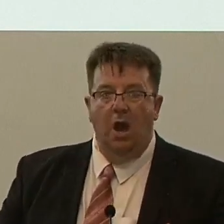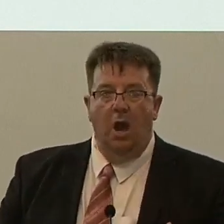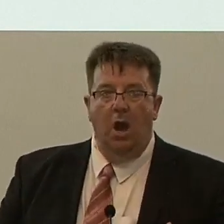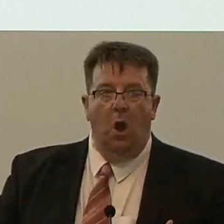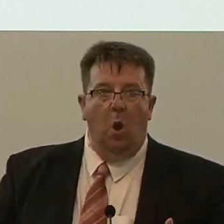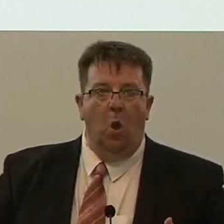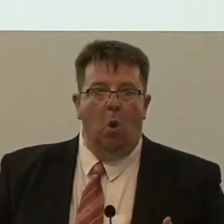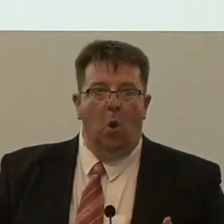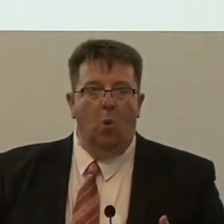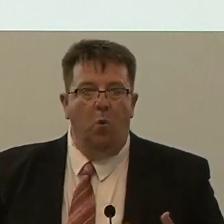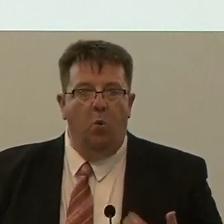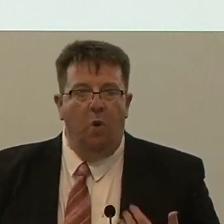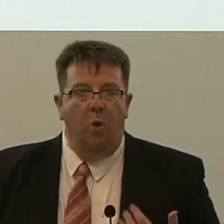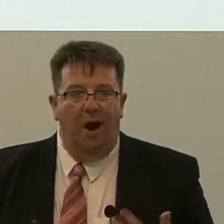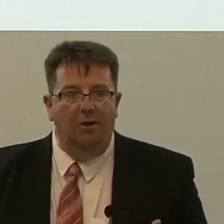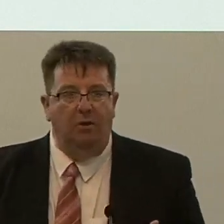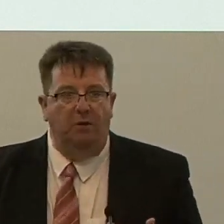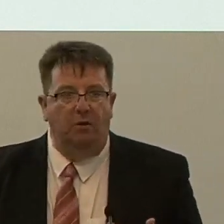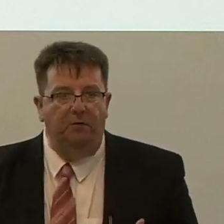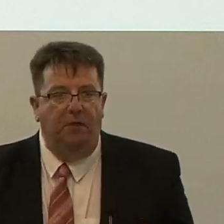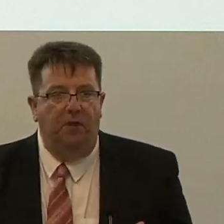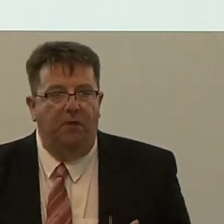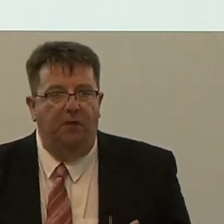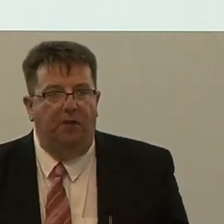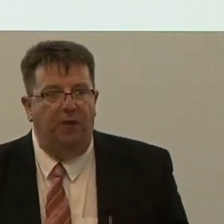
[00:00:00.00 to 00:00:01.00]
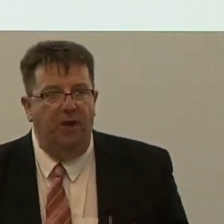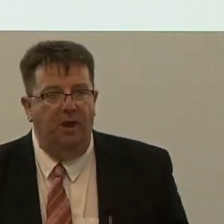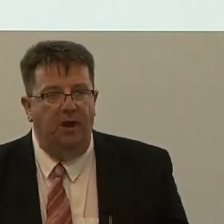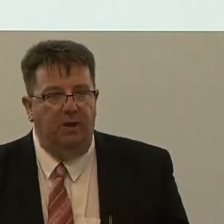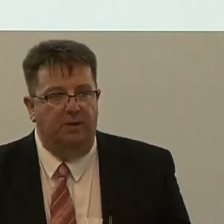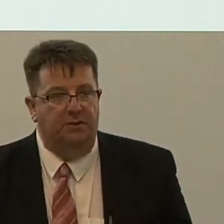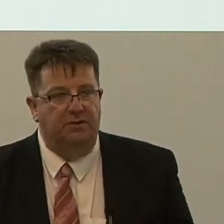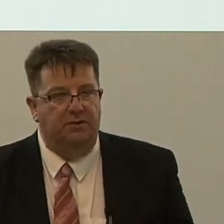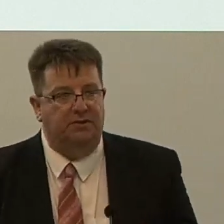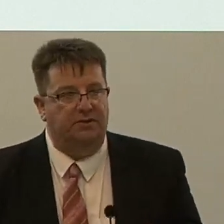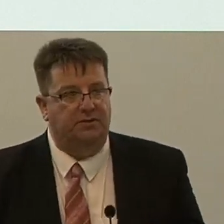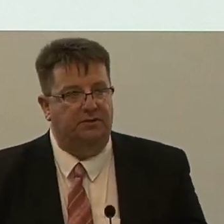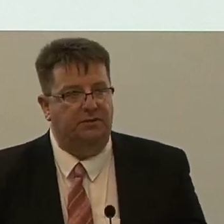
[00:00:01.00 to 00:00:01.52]
One of the
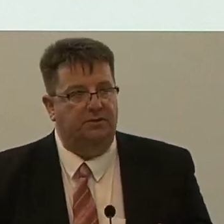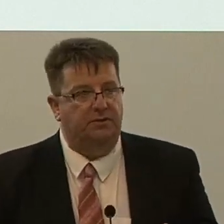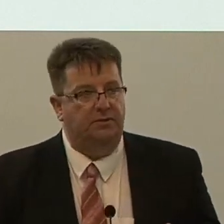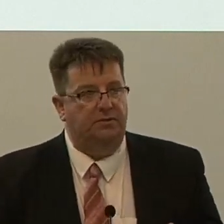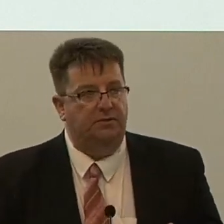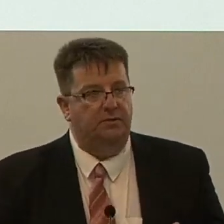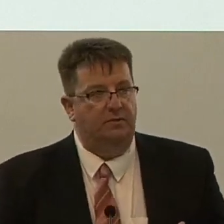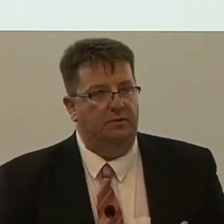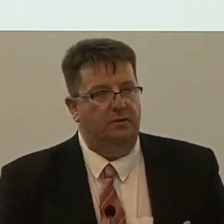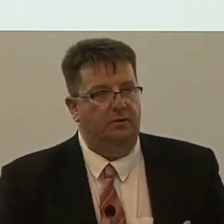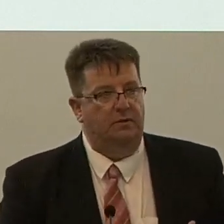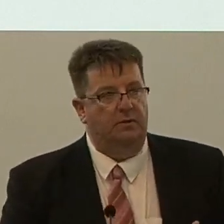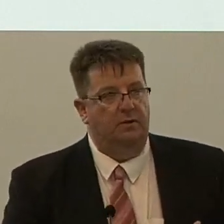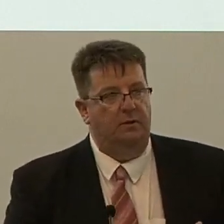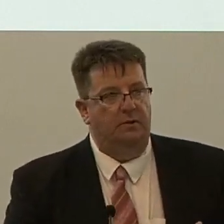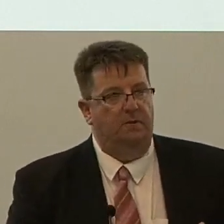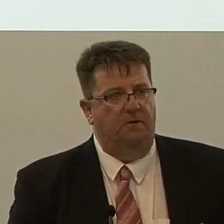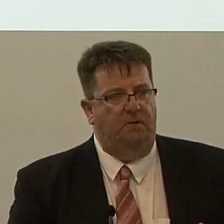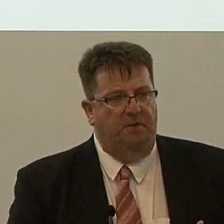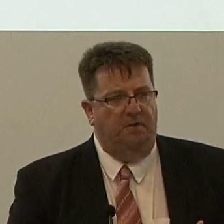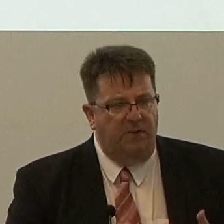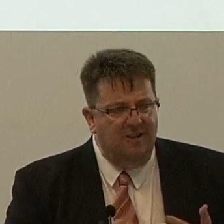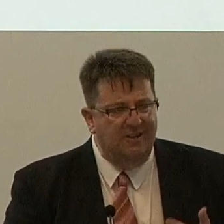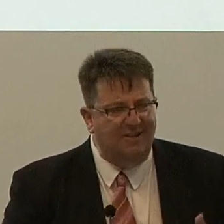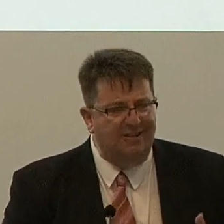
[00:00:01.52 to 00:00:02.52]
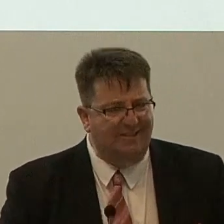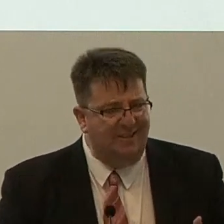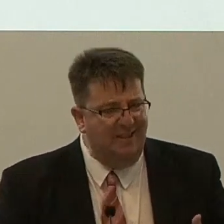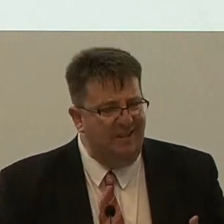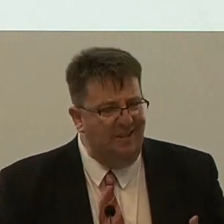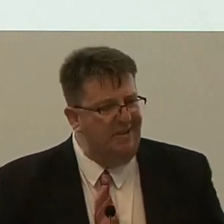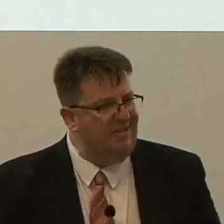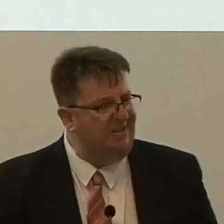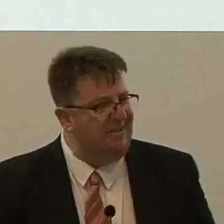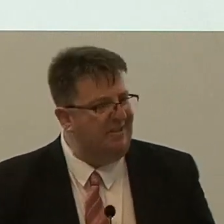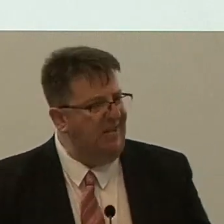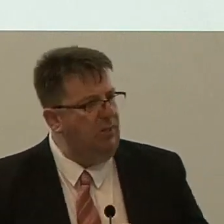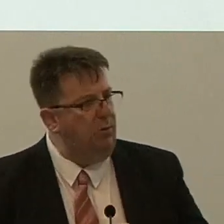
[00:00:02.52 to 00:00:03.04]
first things
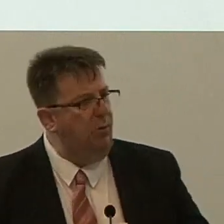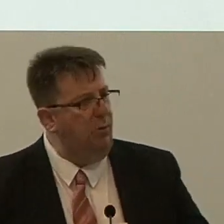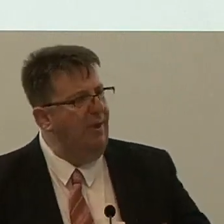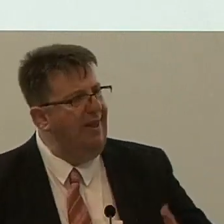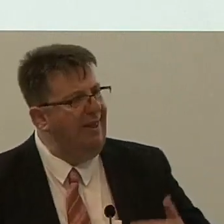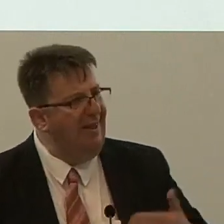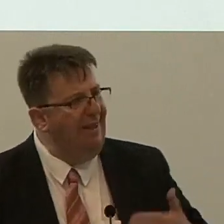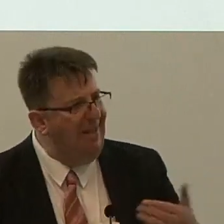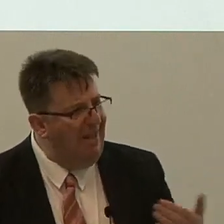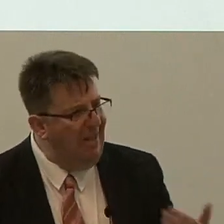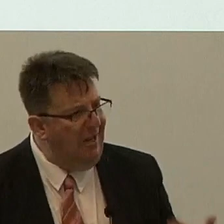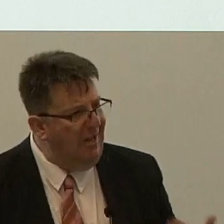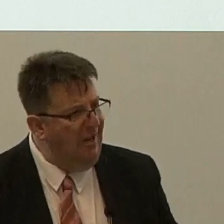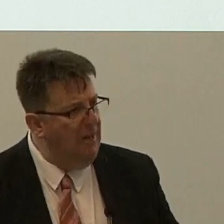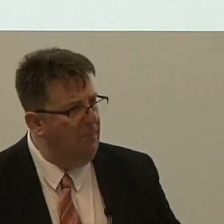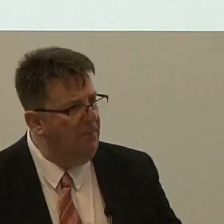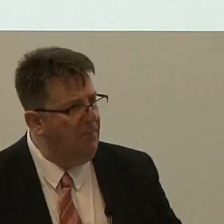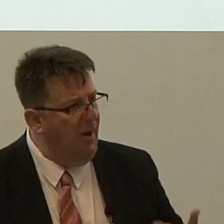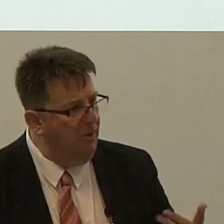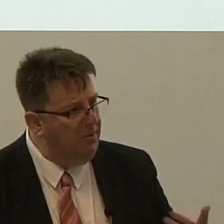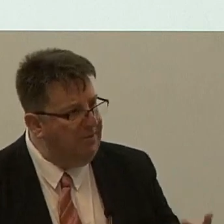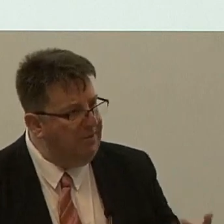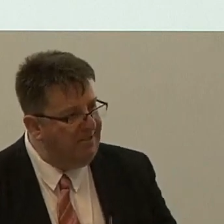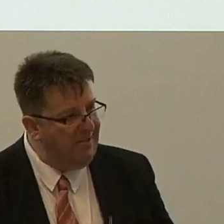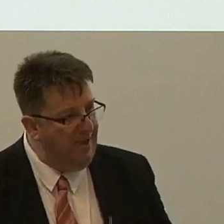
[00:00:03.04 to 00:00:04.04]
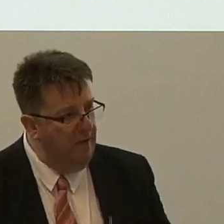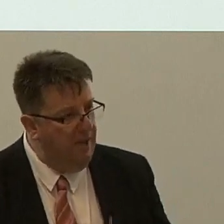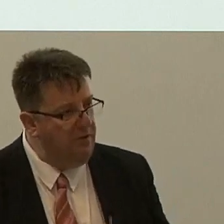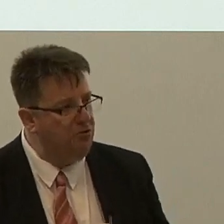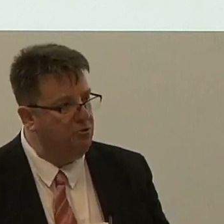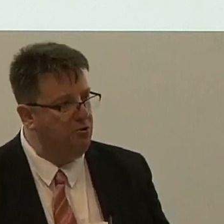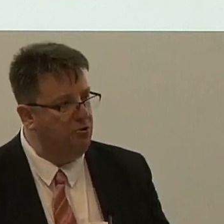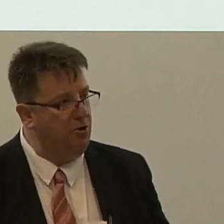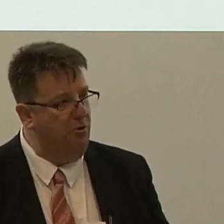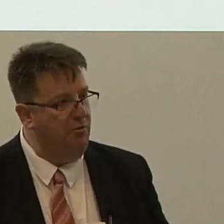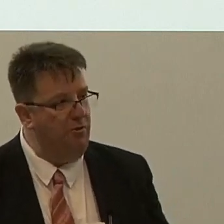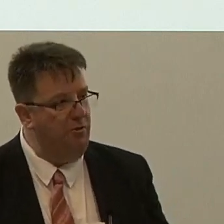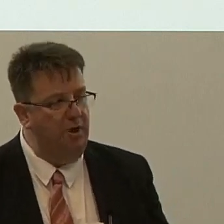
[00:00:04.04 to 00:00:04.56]
that we learn about
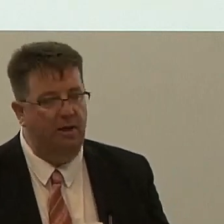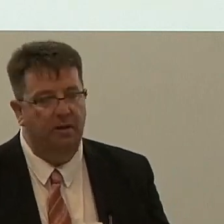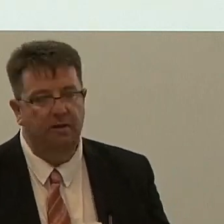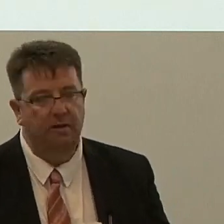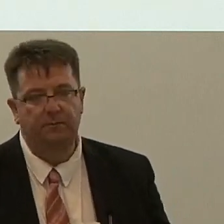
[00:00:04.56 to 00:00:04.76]
sanctuary,